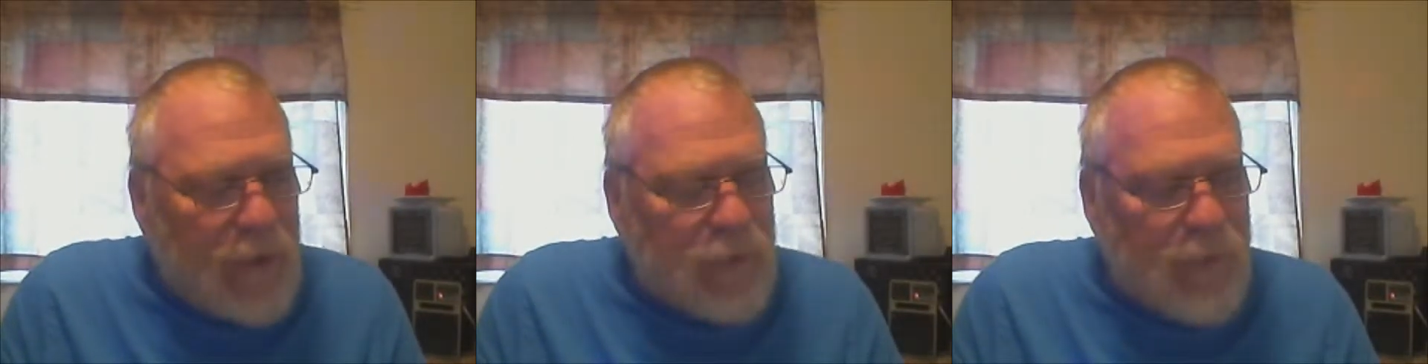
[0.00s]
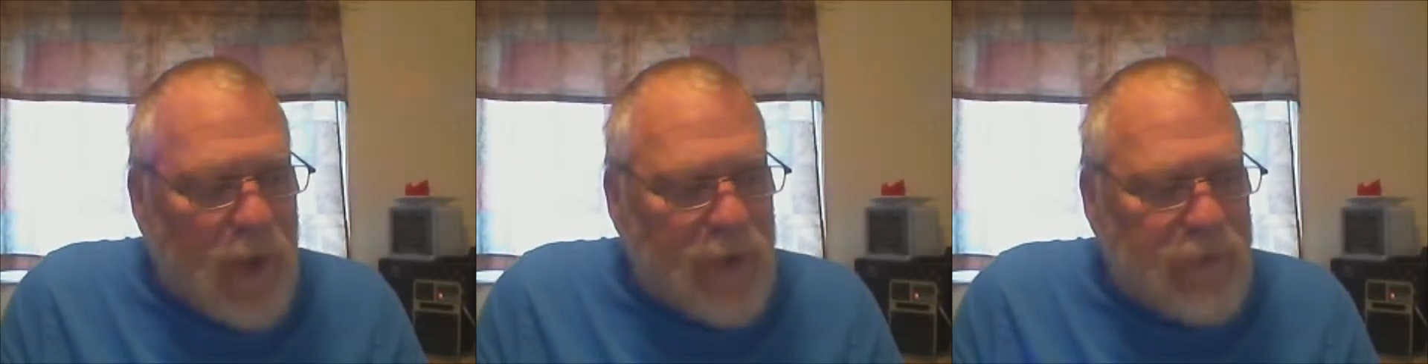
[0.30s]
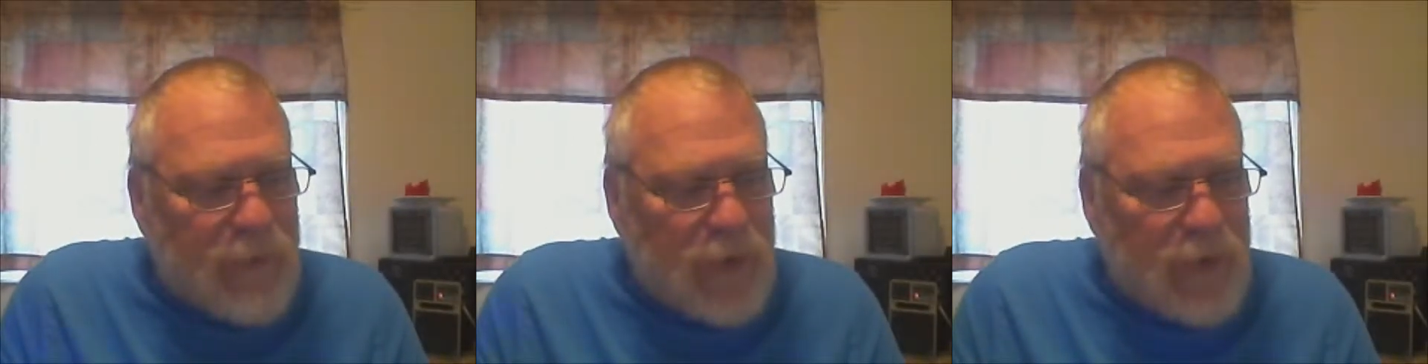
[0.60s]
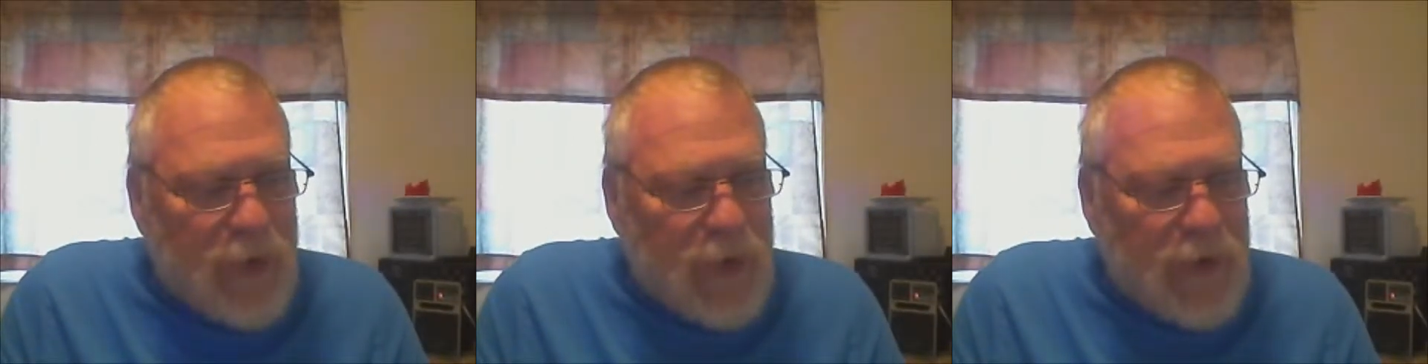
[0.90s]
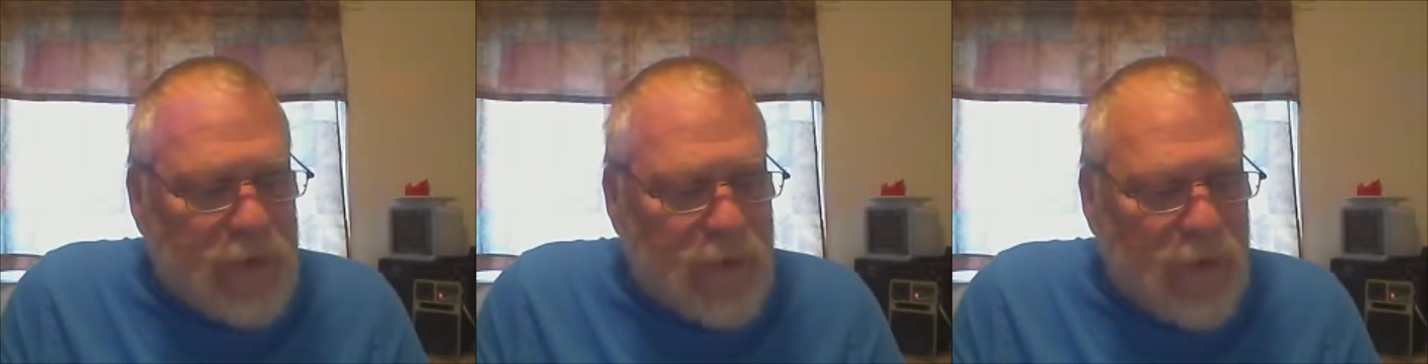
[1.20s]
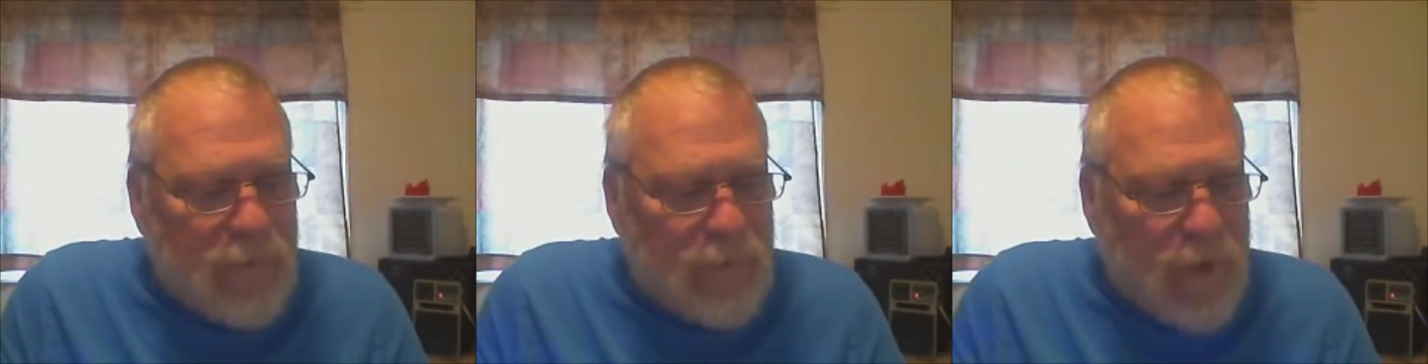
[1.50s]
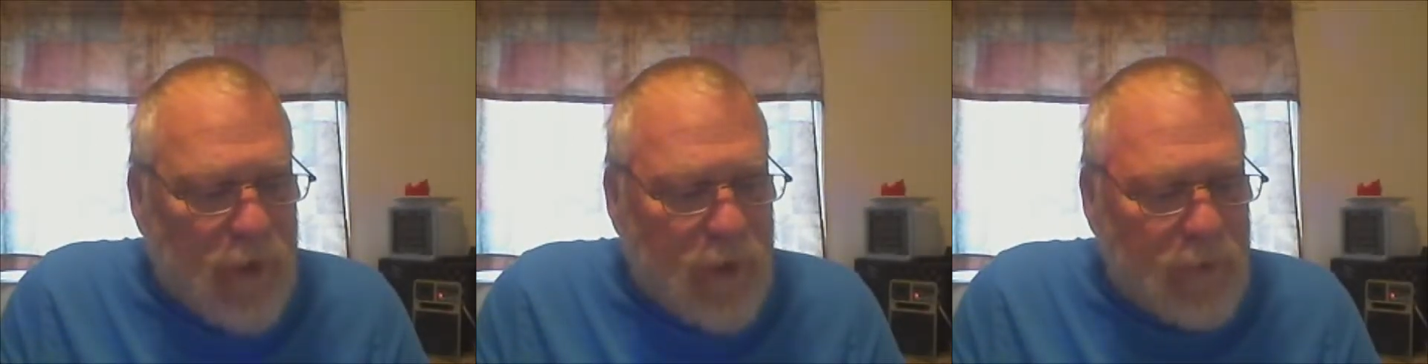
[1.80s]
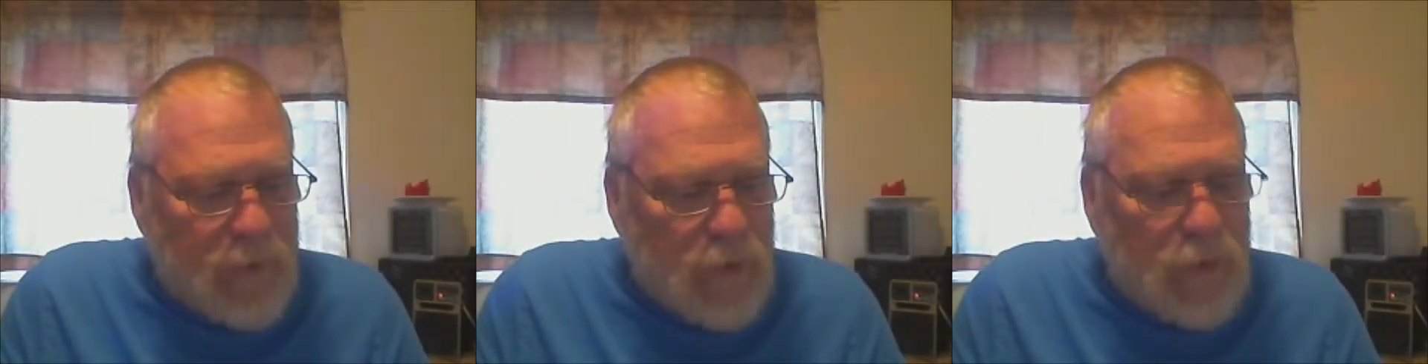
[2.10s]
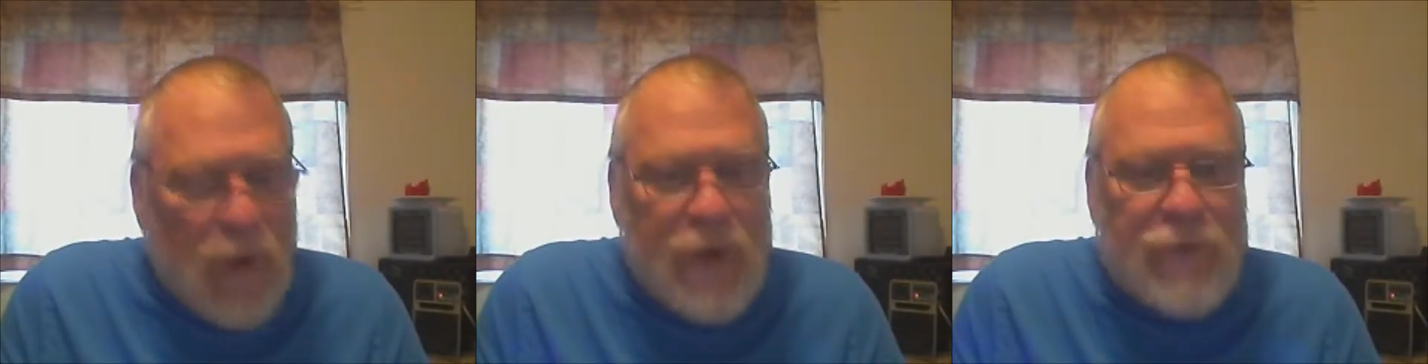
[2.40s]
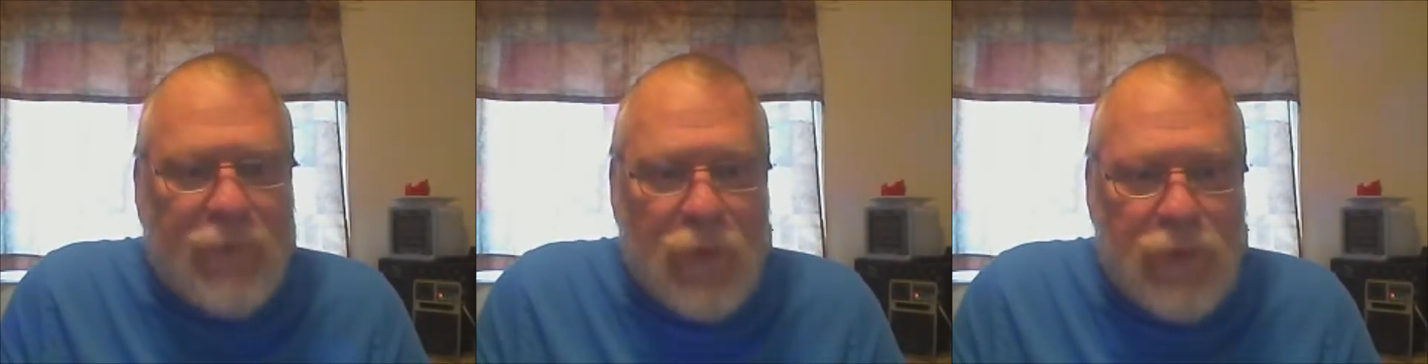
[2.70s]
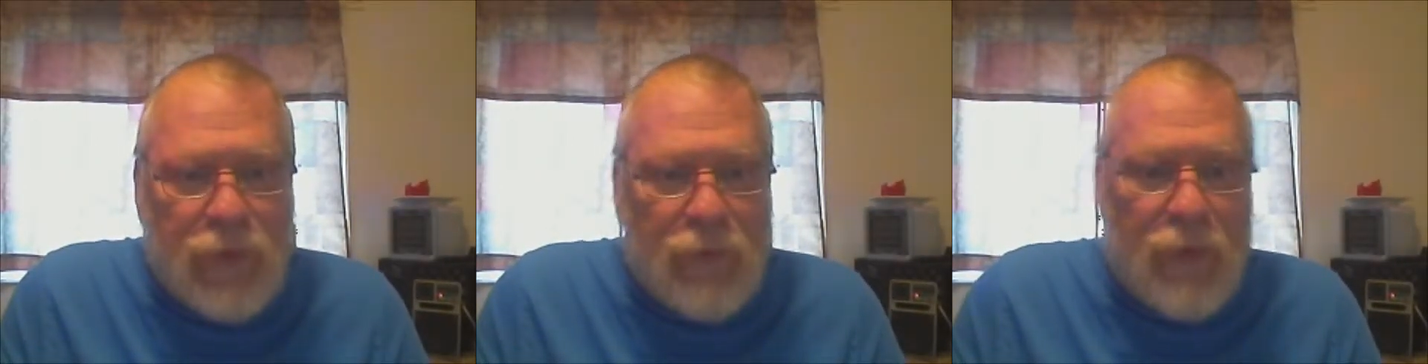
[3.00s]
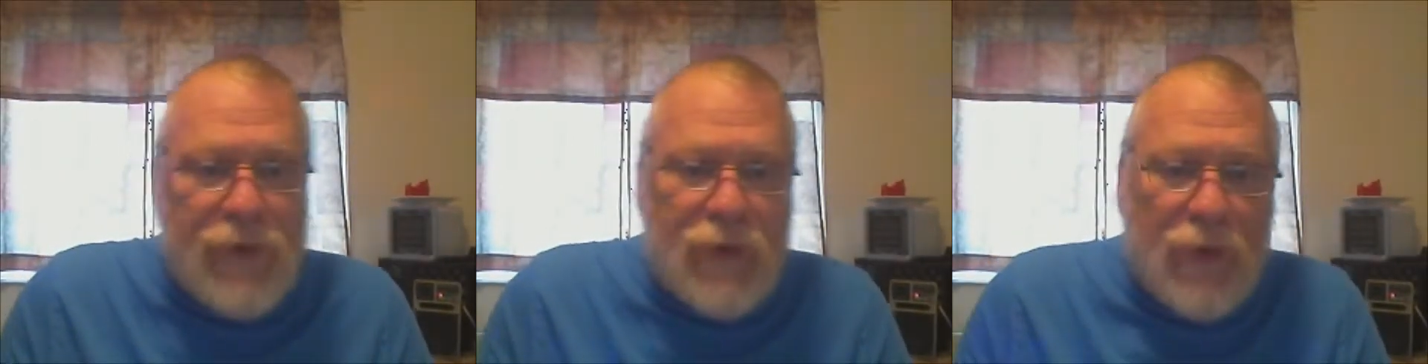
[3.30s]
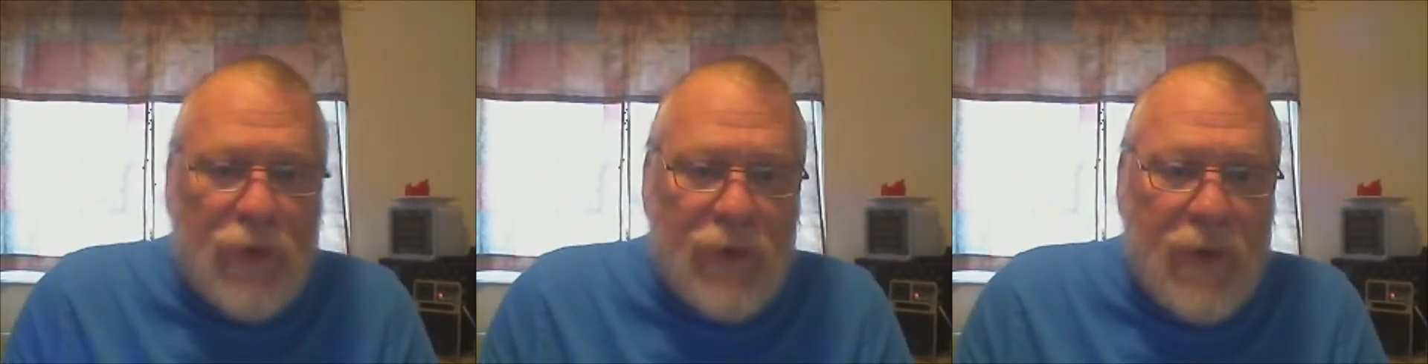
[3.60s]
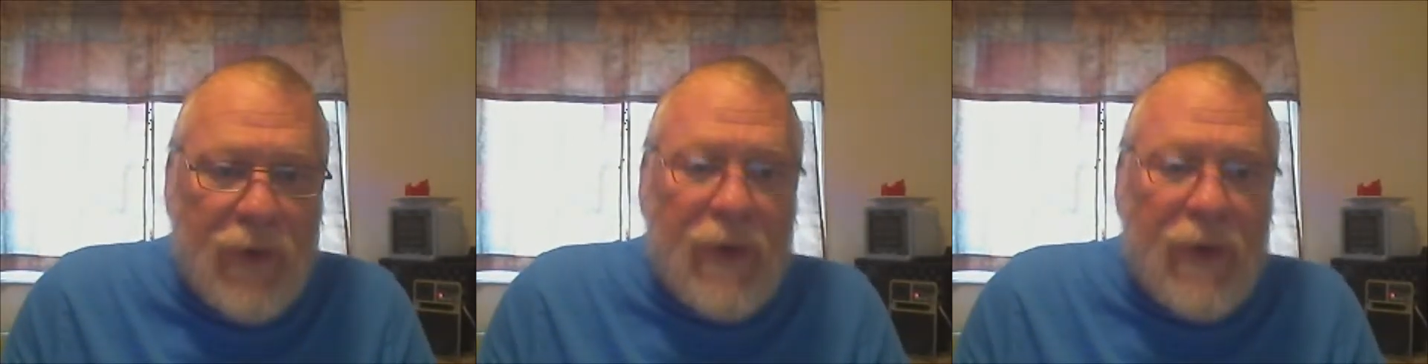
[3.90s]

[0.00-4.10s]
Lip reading: the possibilities of Christ's future return,